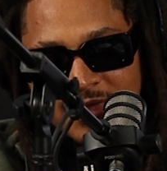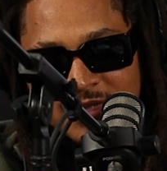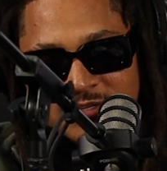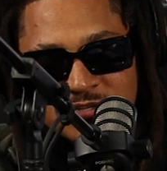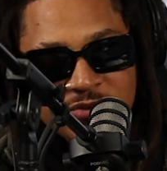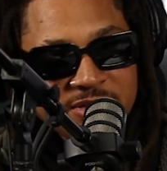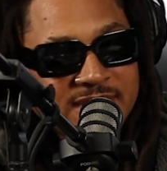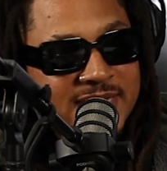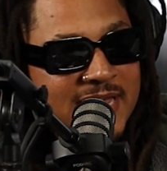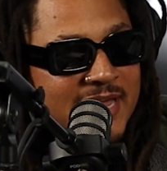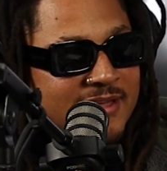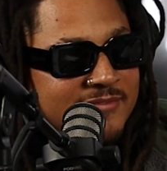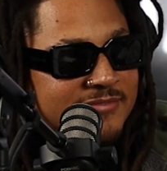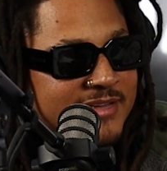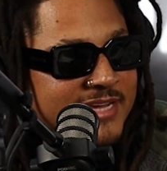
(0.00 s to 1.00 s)
And so he
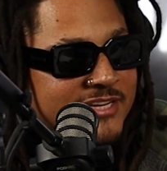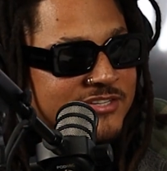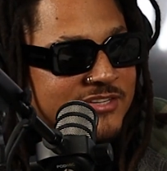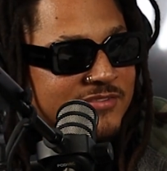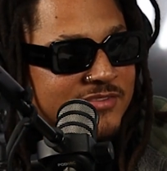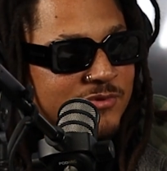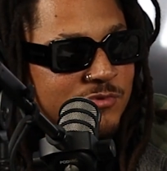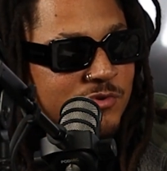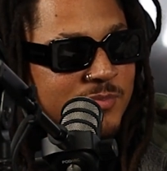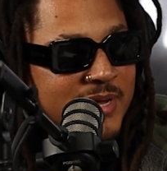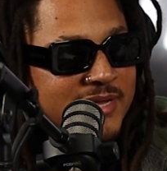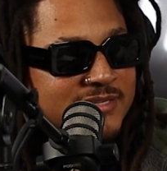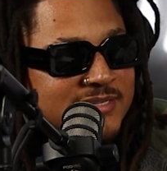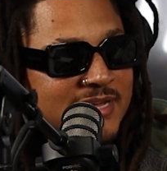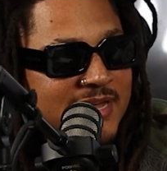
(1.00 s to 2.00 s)
gave each of the
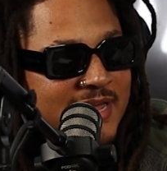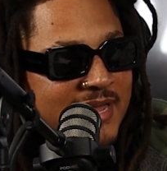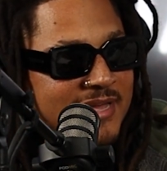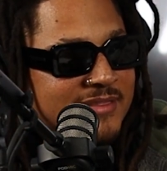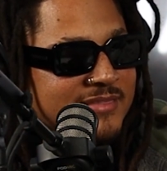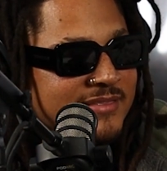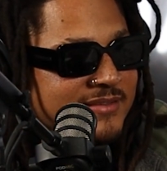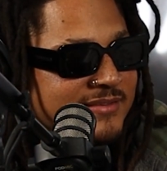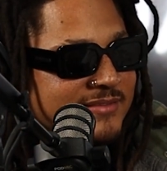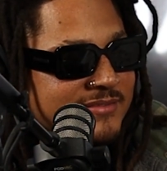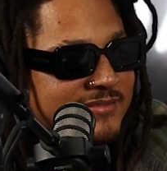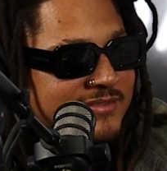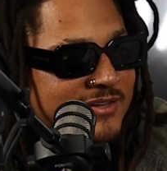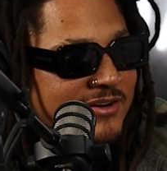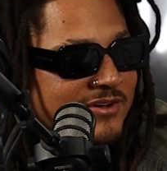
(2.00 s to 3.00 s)
roommates an eighth.
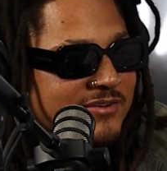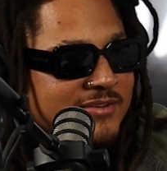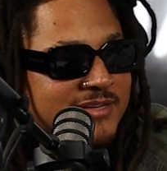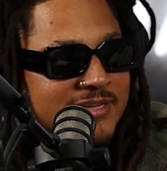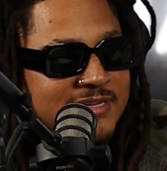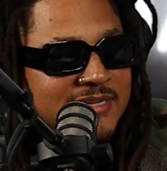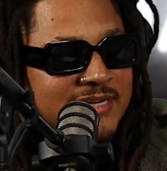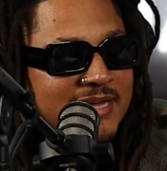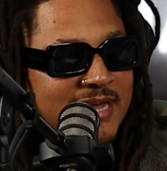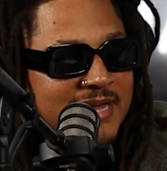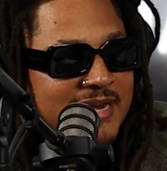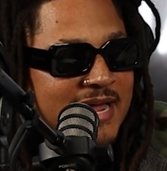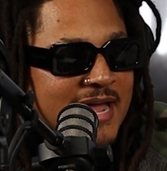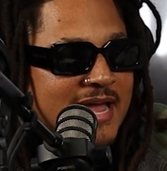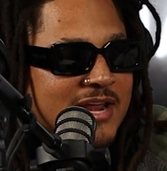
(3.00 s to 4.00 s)

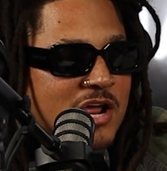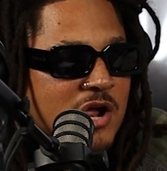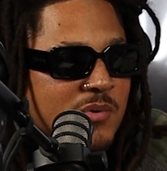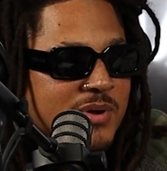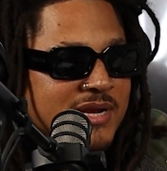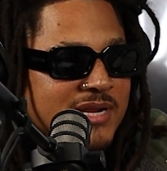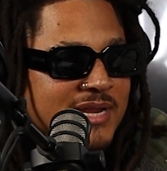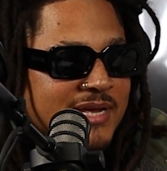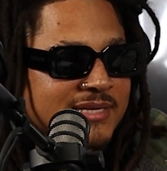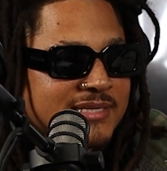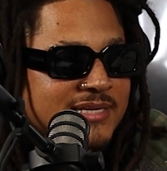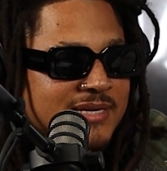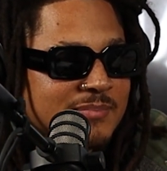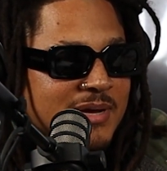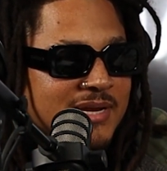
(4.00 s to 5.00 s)
And I had already like
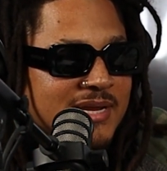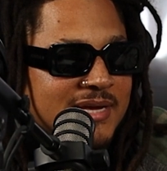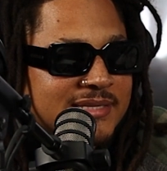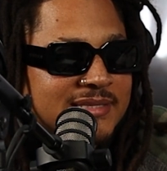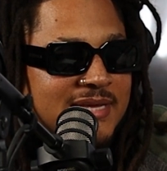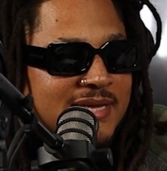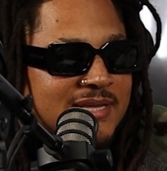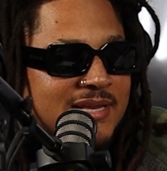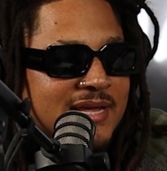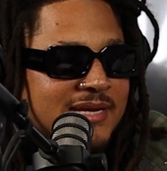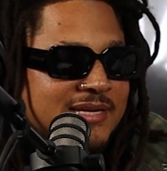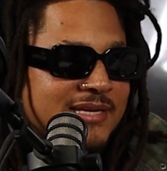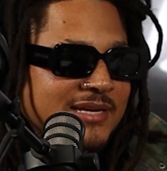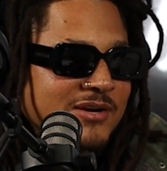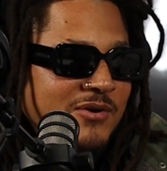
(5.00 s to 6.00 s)
did my like thing
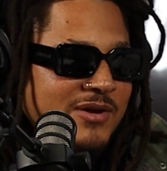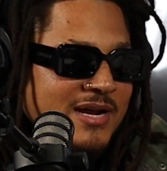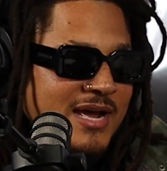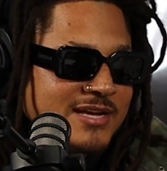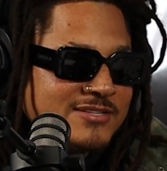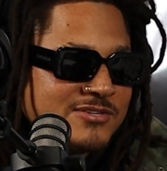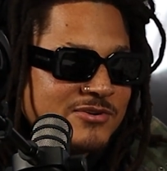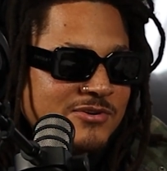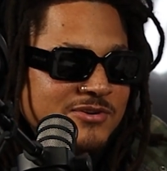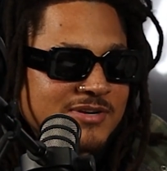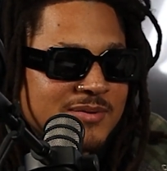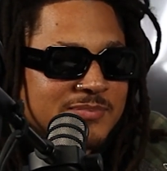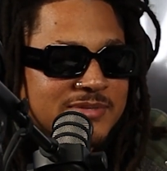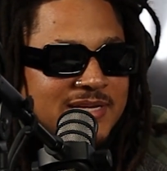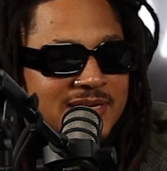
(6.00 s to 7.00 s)
like in high school, and
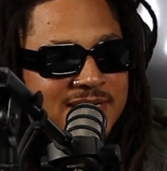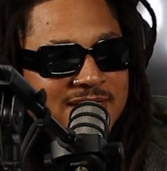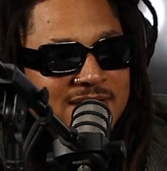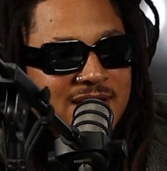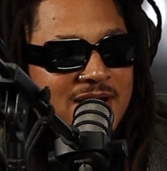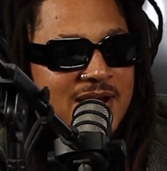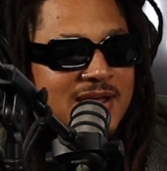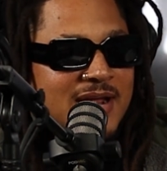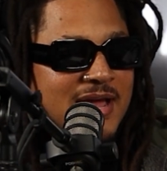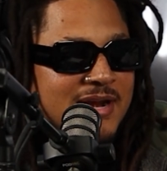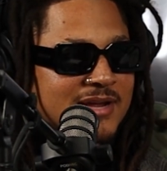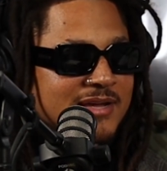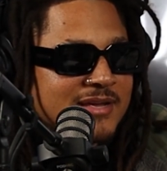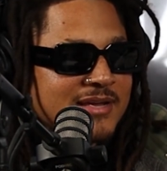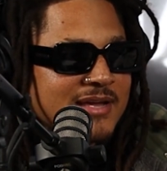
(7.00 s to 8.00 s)
I'm thinking, all
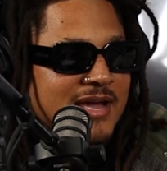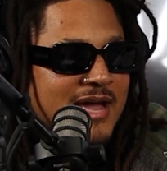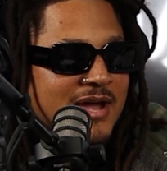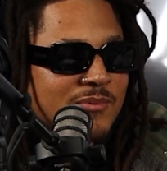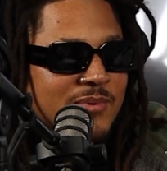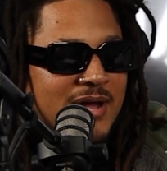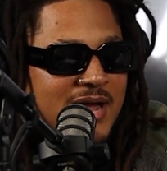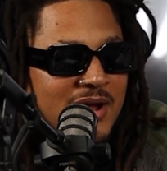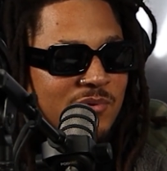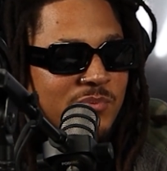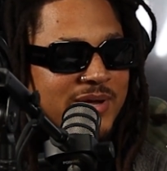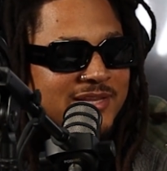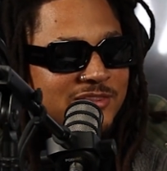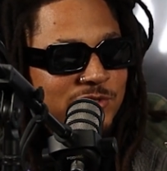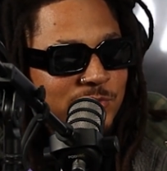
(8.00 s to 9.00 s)
right, I
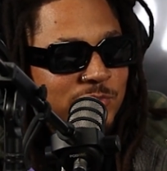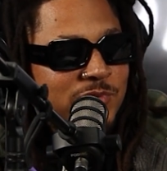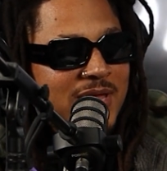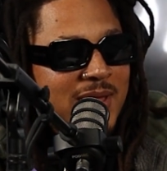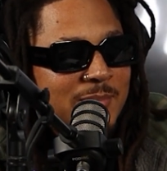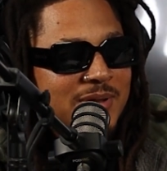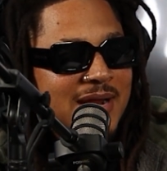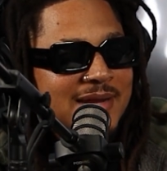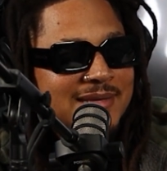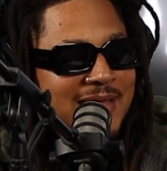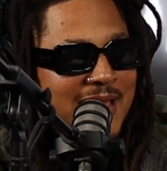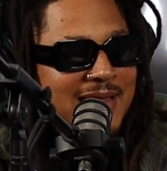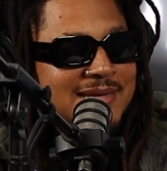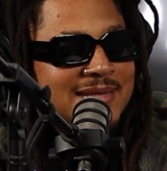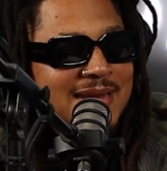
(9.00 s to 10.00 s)
went through that, but I
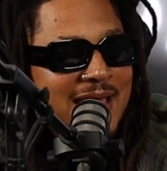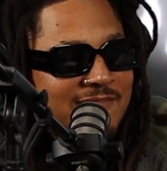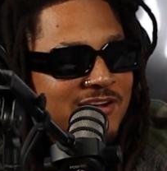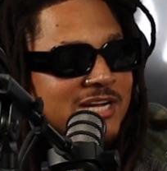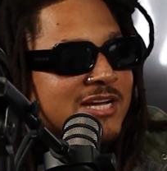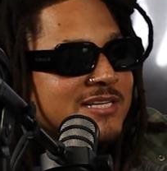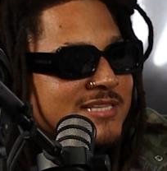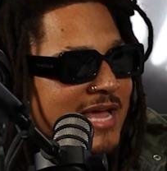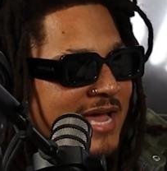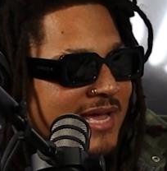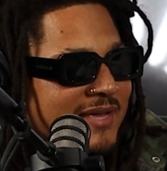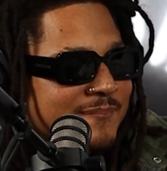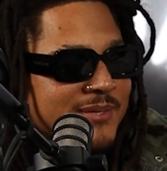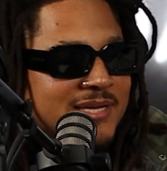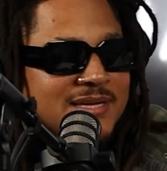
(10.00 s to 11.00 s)
did have a good
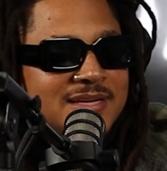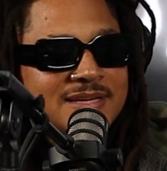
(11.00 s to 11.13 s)
time.